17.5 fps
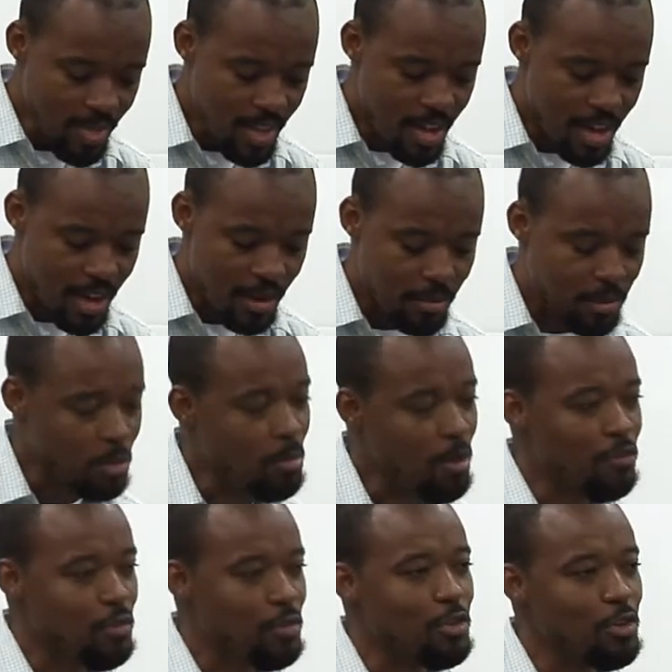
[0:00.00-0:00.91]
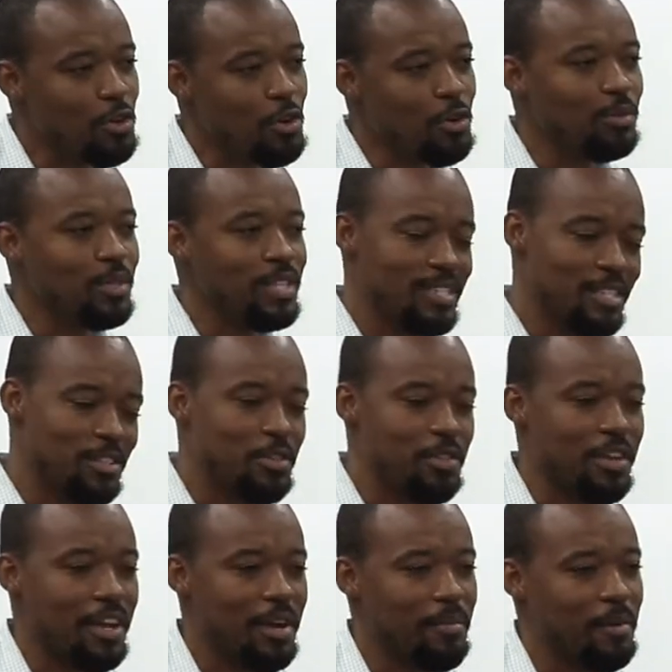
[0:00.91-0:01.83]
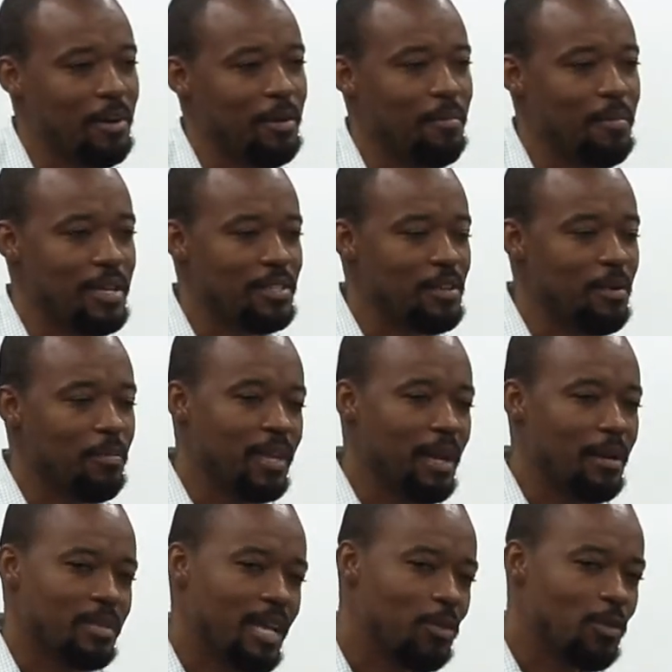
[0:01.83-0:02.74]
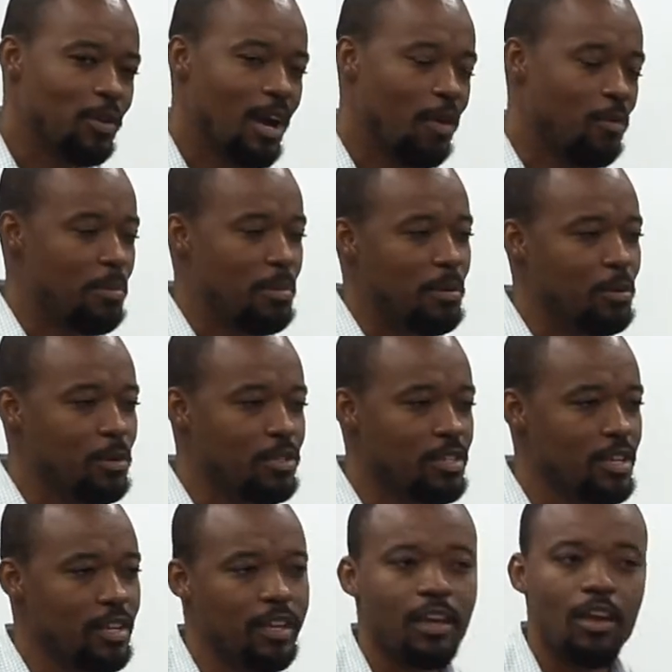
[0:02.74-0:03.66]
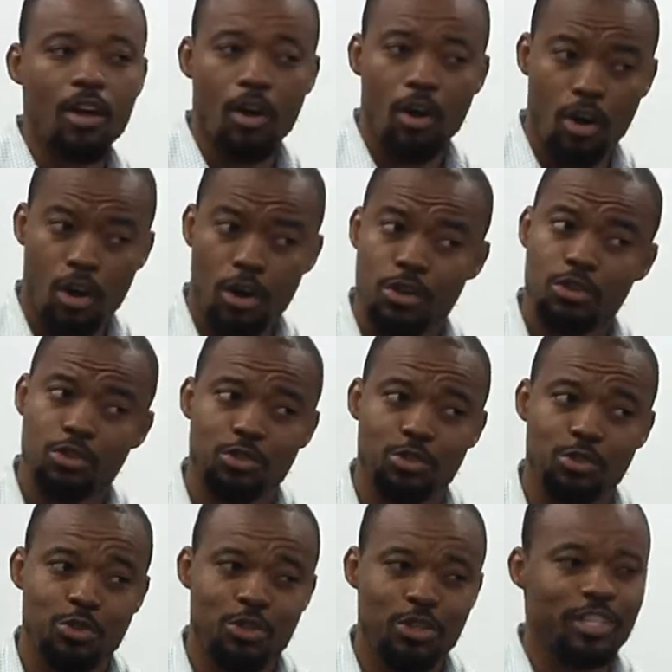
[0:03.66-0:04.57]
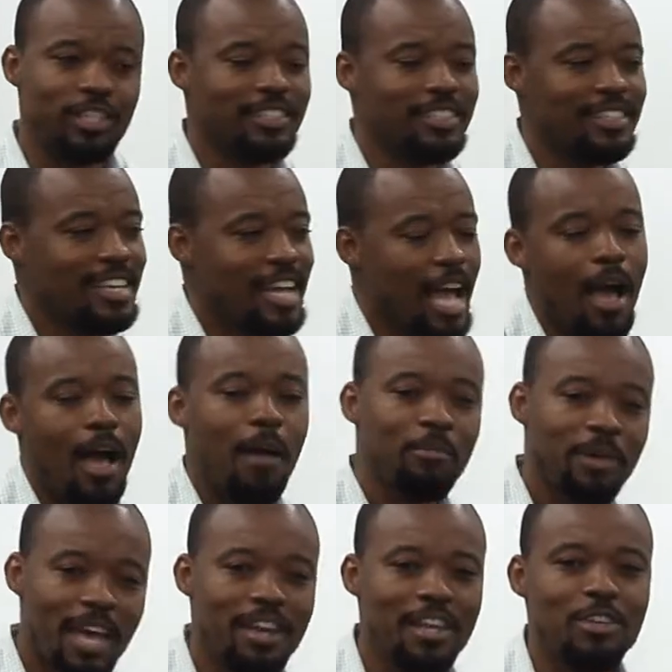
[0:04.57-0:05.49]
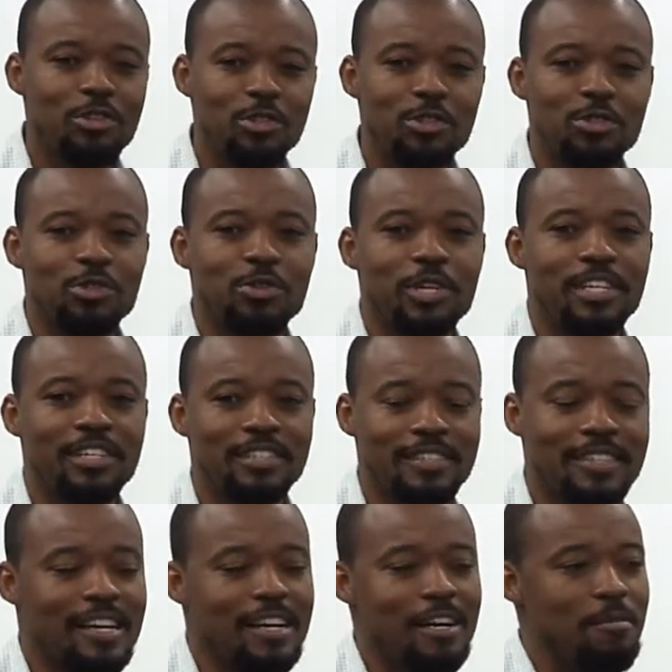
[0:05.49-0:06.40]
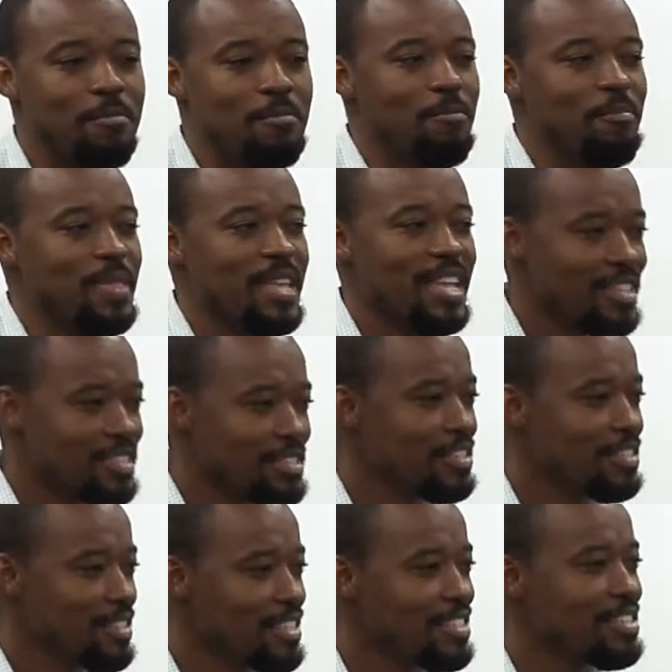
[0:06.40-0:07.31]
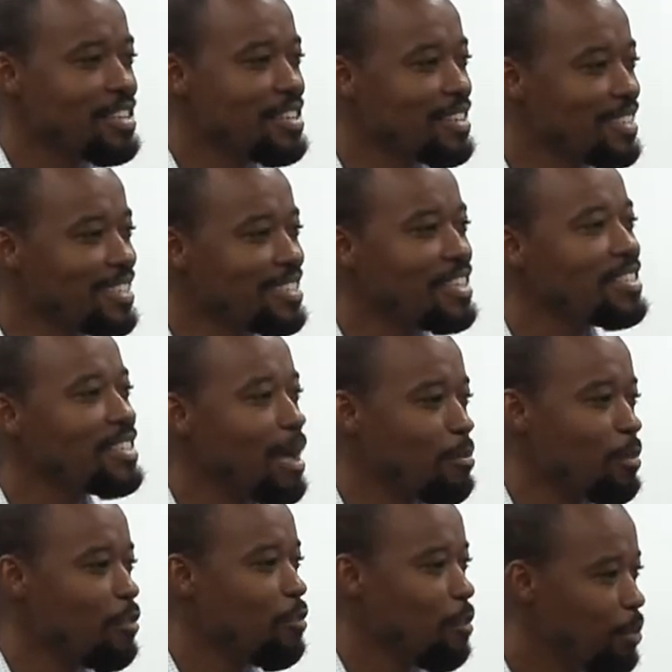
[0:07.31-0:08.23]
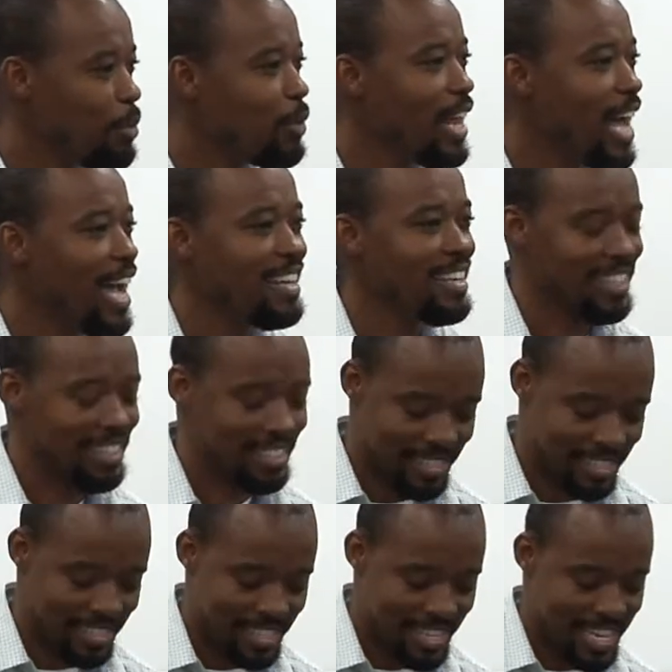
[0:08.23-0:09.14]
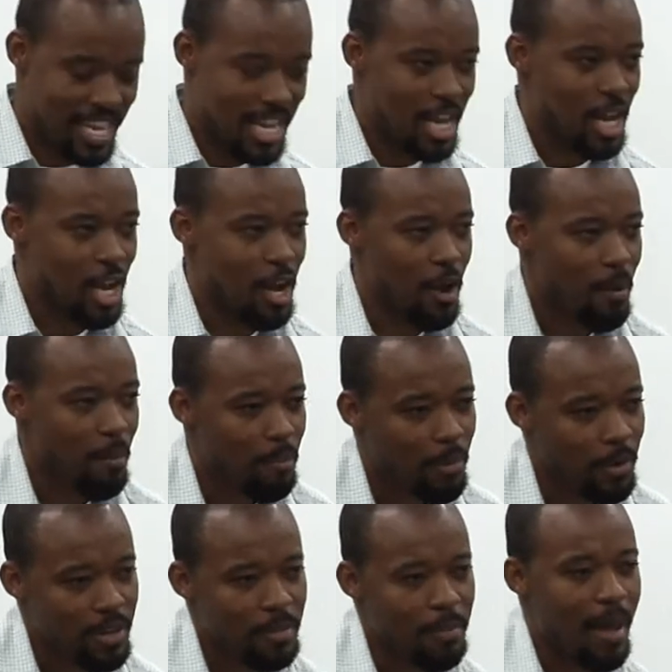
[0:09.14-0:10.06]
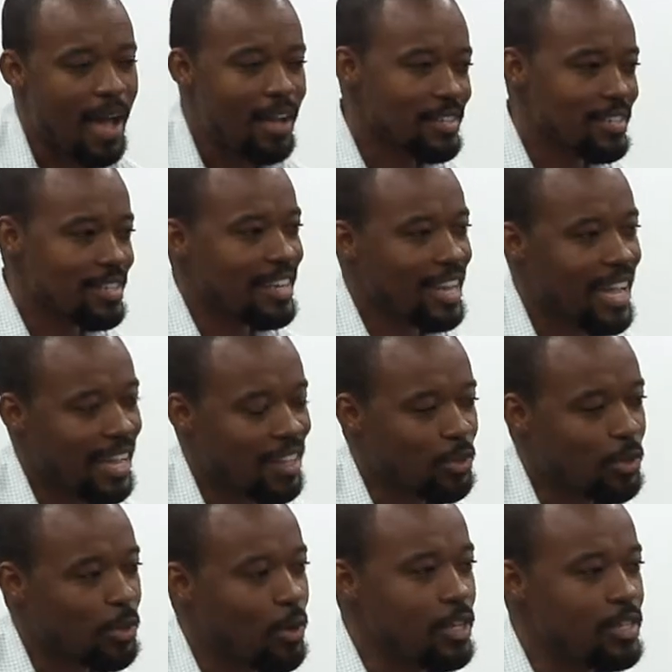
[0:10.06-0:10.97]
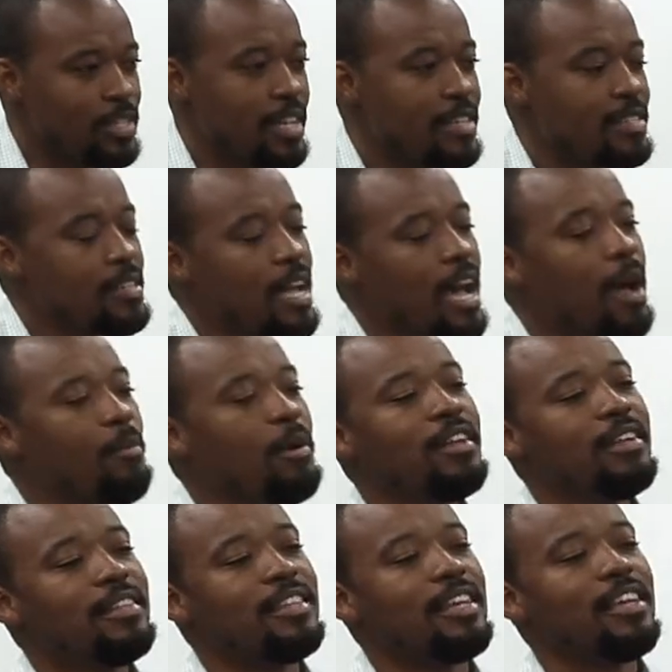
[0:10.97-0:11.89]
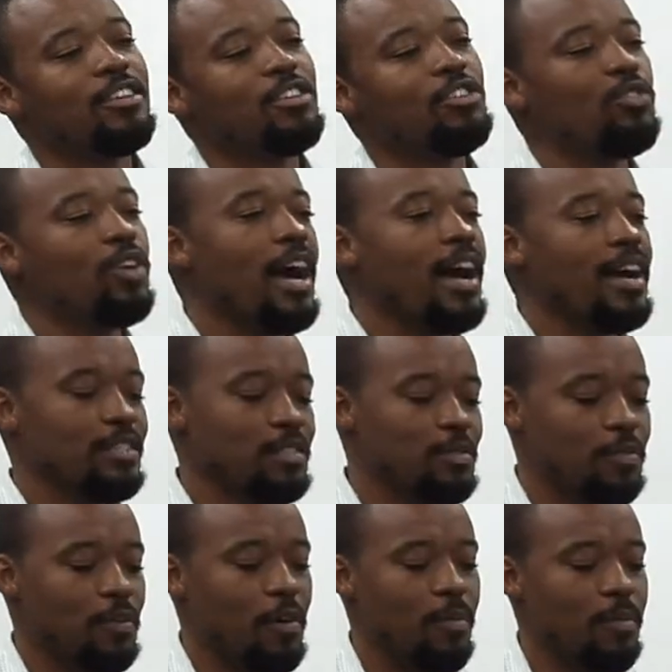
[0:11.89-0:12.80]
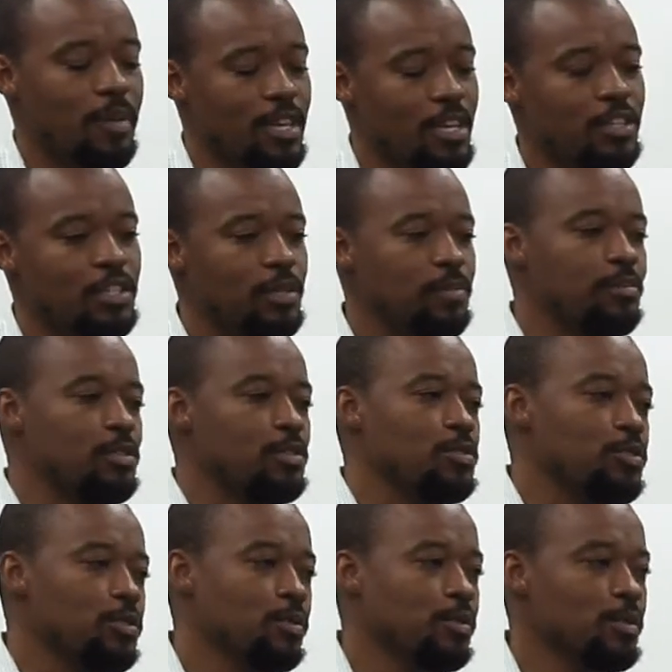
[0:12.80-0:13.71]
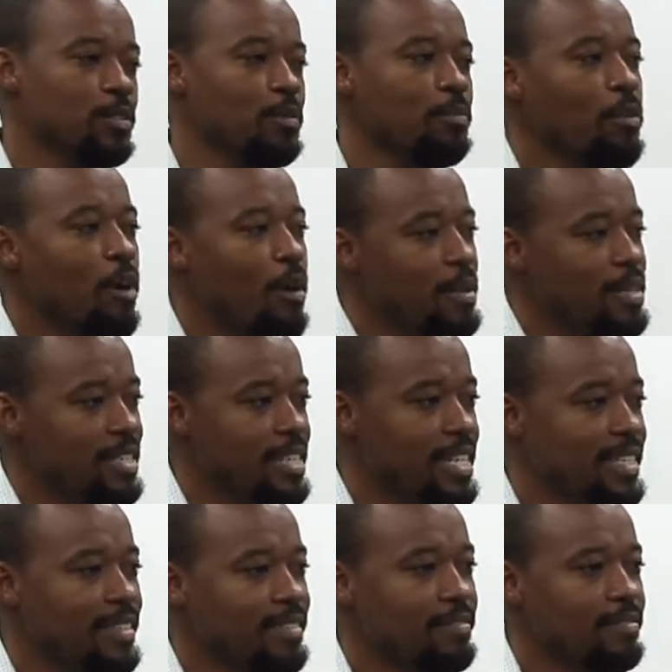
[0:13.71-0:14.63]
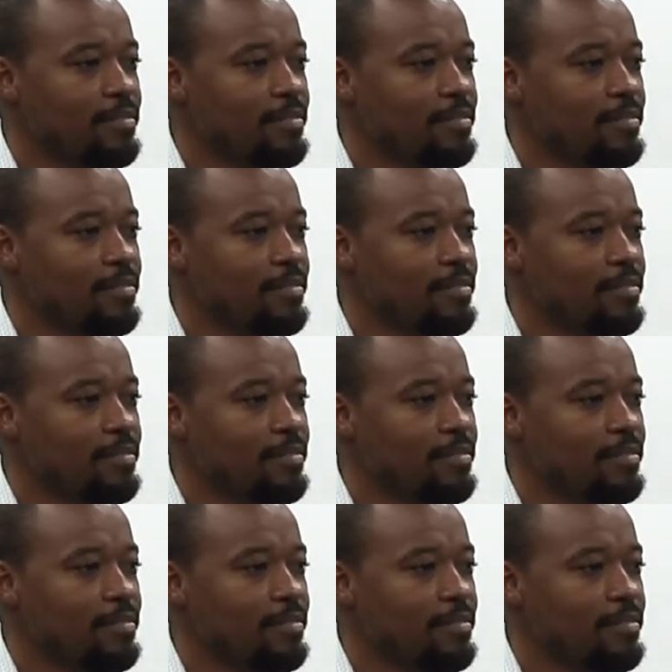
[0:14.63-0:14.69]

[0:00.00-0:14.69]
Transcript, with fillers: Um, some of you know this little thing about me. Sometimes I don't like when people say, are you sure? I'm getting used to it. Um, it's, a, it's, a, it's a type of politeness. But imagine, like, the Lord says, I'm going to take you guys from Egypt to the promised land.